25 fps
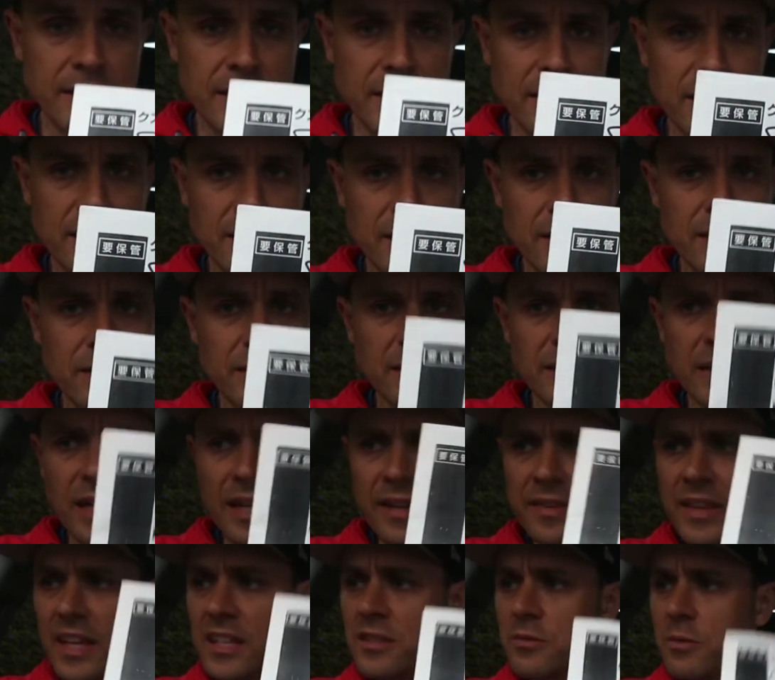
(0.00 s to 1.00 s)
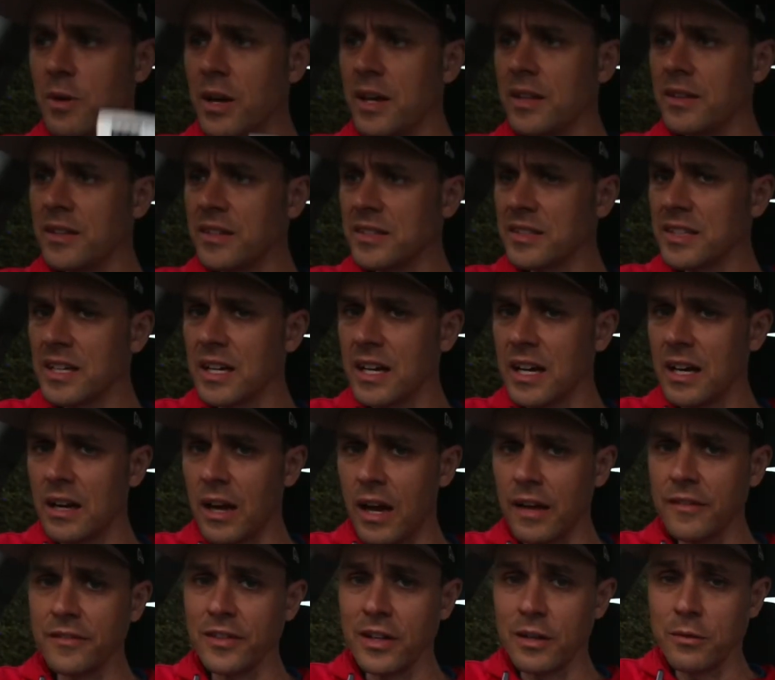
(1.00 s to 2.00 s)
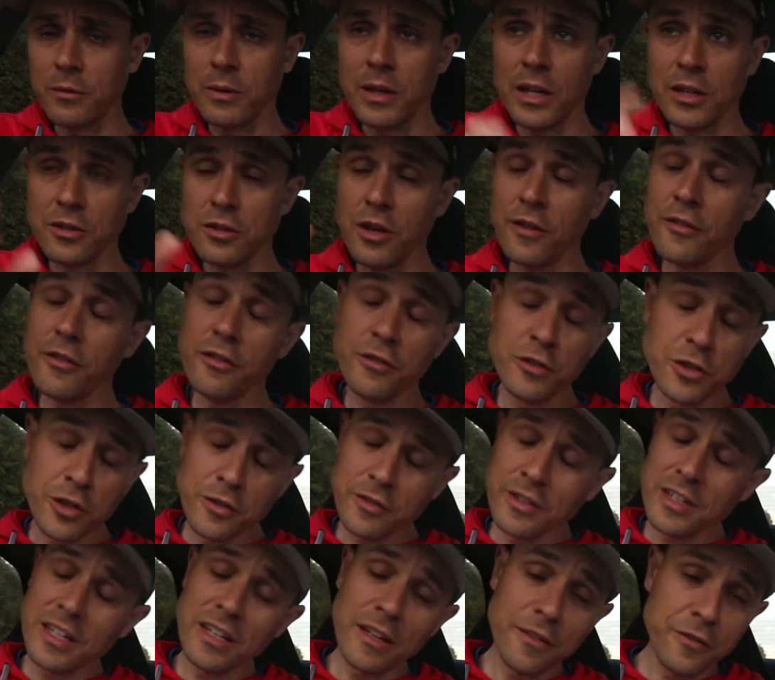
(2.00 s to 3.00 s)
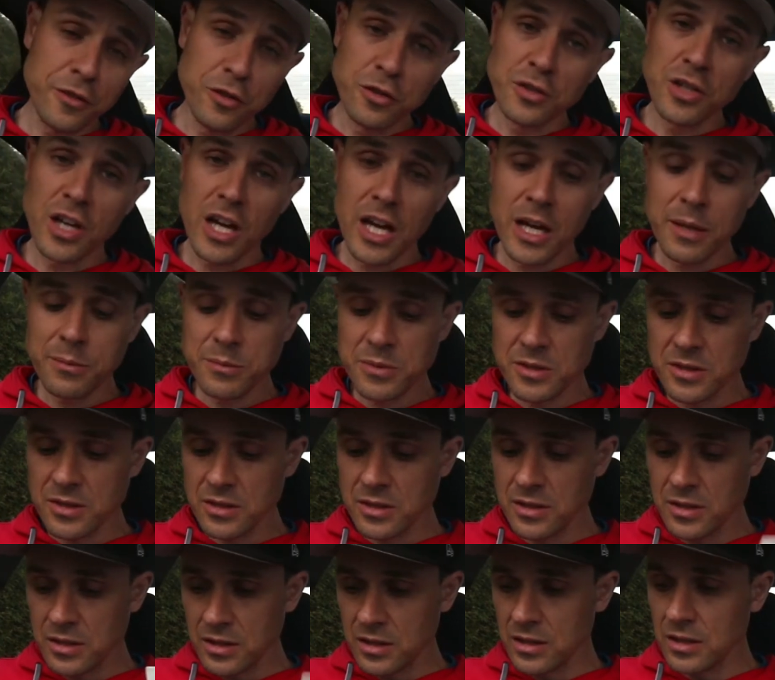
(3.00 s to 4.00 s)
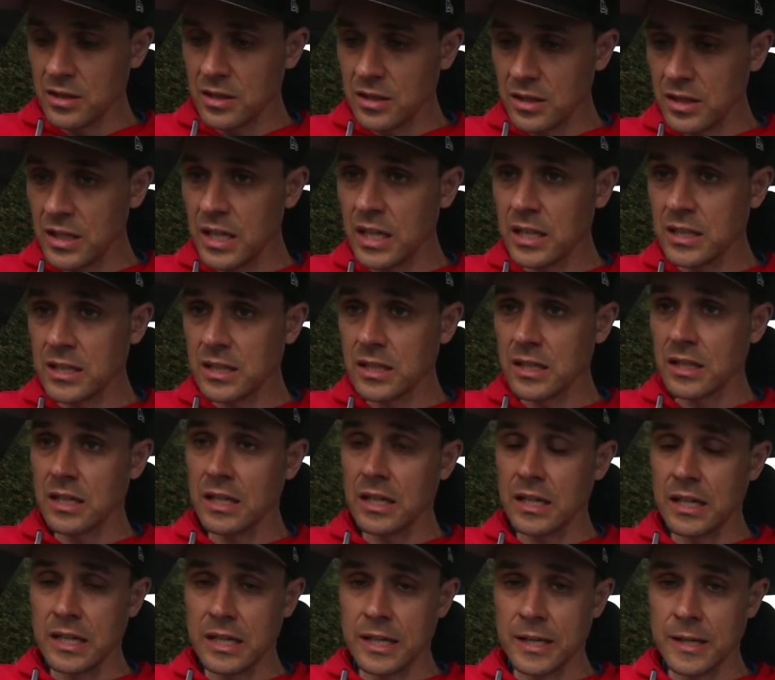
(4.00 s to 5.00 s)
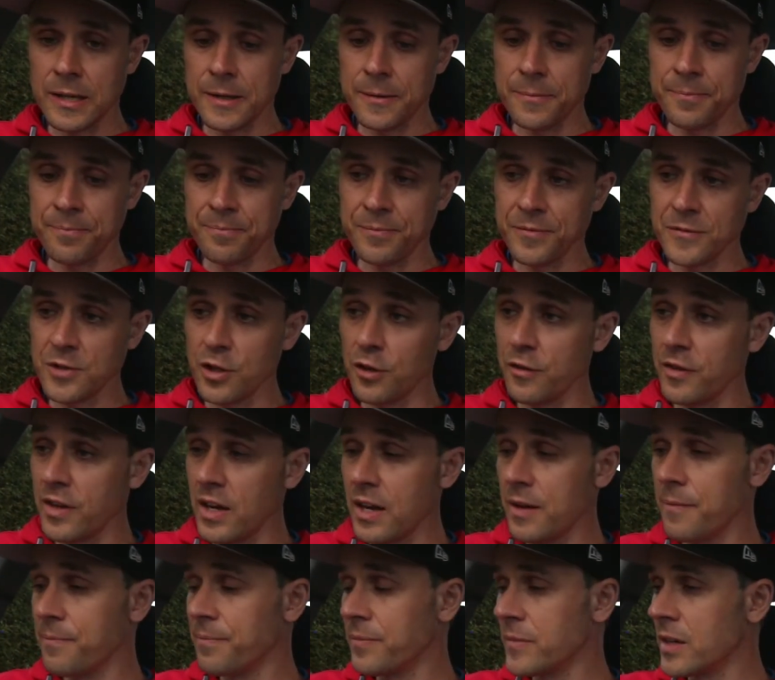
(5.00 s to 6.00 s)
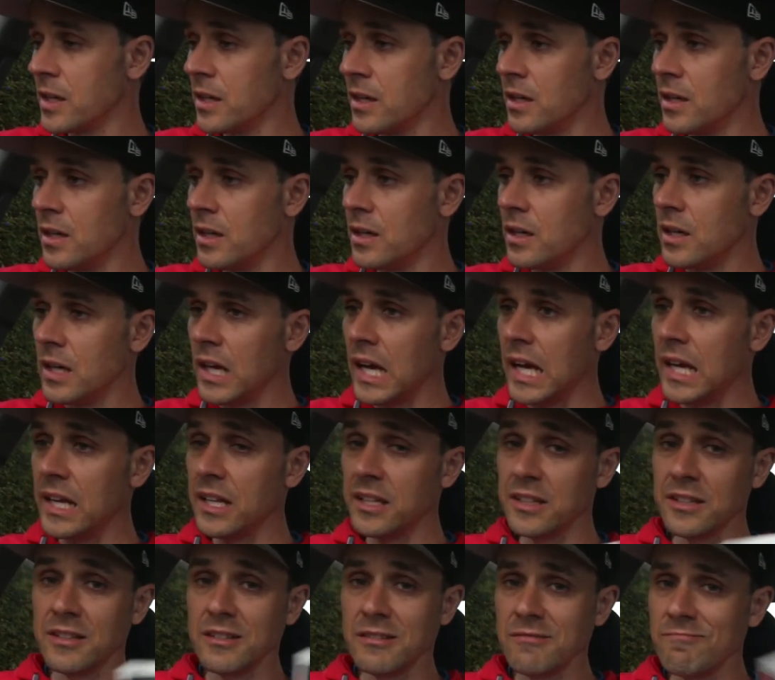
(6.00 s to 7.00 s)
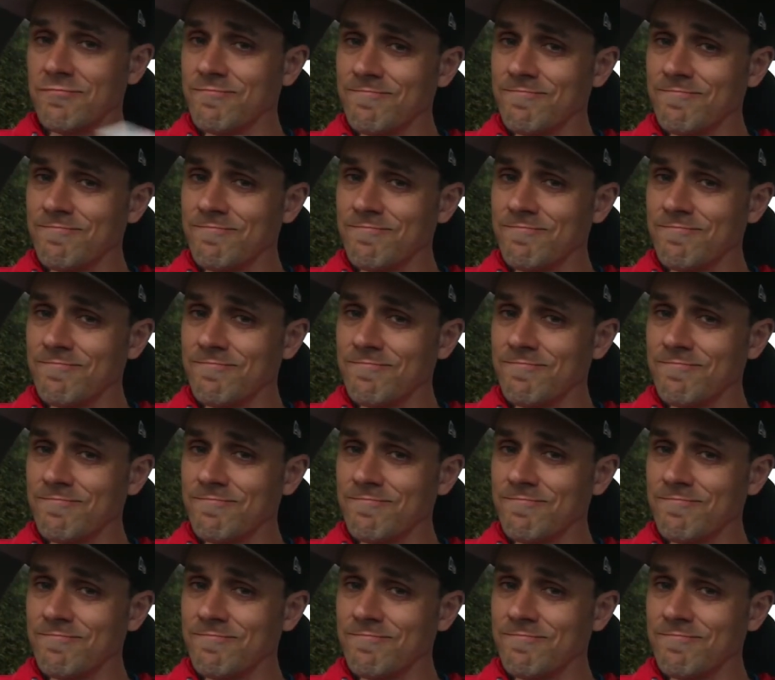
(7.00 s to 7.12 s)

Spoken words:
yeah, that's why this car, I find, when I've only driven it a few times yet so far, and